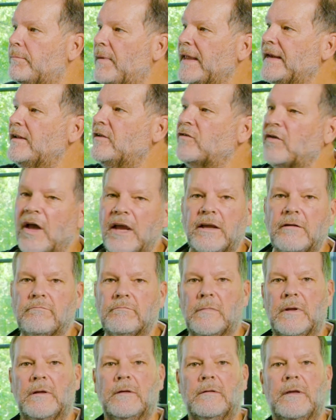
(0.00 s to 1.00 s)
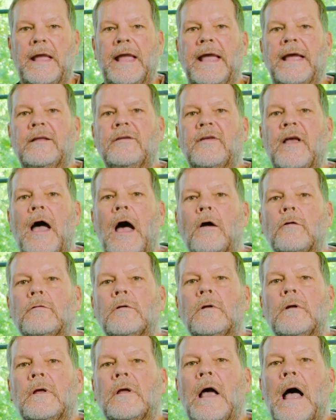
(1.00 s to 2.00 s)
Benny's like, hands
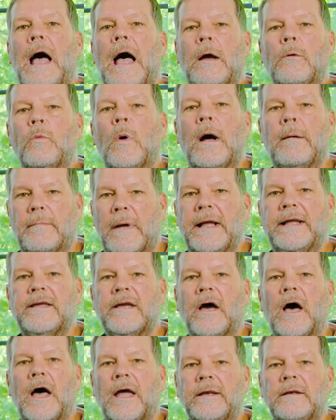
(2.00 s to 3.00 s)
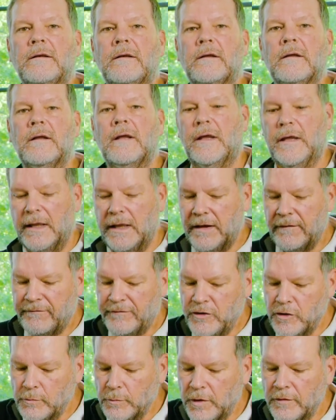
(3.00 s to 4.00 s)
out, I want my cut. If
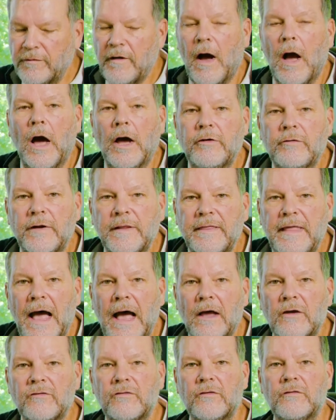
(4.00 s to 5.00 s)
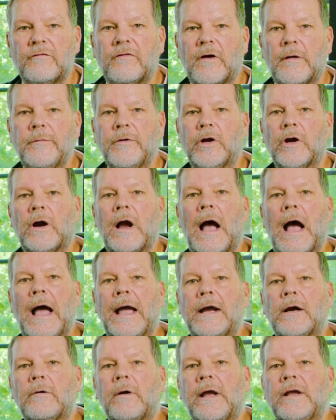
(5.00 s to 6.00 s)
you move $100,000 from your
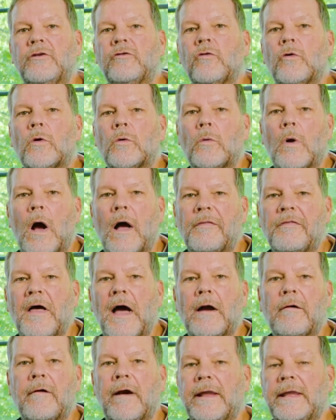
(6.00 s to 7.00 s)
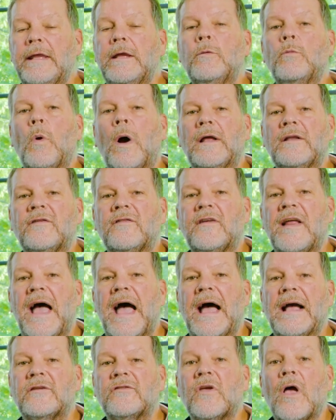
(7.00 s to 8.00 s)
IRA to a Roth IRA, he wants
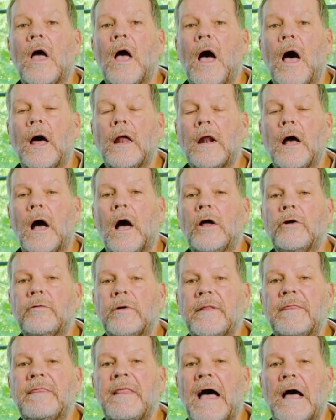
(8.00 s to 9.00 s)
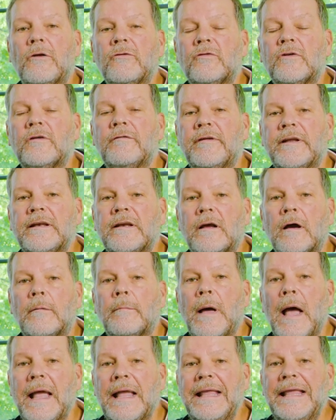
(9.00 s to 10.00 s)
tax on $100,000 of
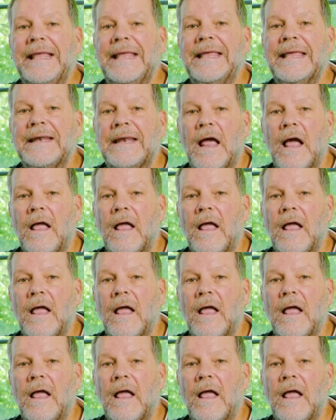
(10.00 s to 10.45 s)
income in